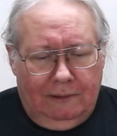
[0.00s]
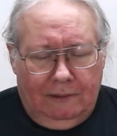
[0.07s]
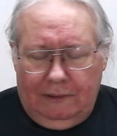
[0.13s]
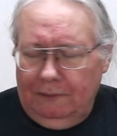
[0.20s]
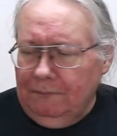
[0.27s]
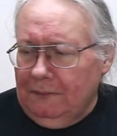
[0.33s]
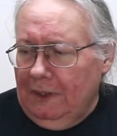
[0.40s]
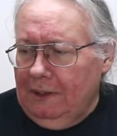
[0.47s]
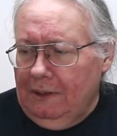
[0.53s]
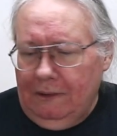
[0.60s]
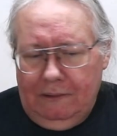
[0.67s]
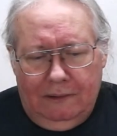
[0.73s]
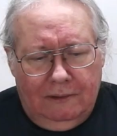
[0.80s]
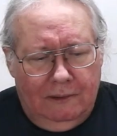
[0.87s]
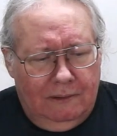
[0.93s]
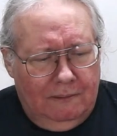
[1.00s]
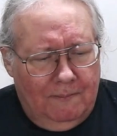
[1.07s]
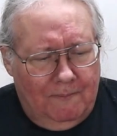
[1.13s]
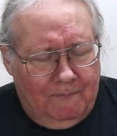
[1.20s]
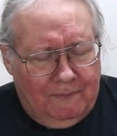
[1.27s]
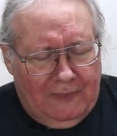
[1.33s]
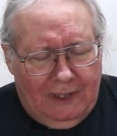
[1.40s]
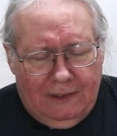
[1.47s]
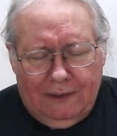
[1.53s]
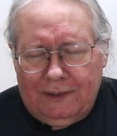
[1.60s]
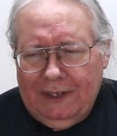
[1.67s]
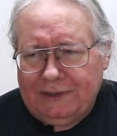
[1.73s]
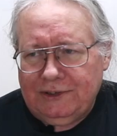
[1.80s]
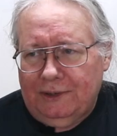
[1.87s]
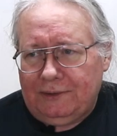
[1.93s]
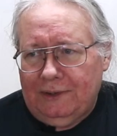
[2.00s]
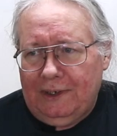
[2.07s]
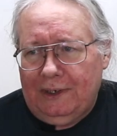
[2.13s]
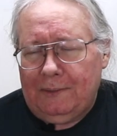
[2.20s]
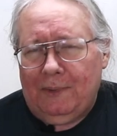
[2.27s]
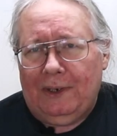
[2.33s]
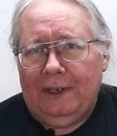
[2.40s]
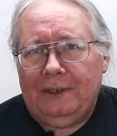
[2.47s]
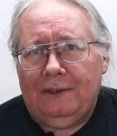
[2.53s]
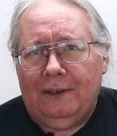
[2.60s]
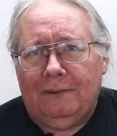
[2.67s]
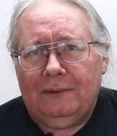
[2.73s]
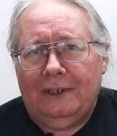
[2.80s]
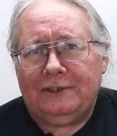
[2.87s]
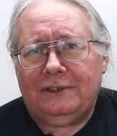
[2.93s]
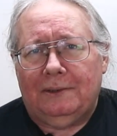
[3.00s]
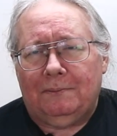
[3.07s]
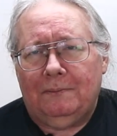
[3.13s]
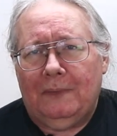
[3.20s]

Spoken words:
you got something there, you probably, like I said,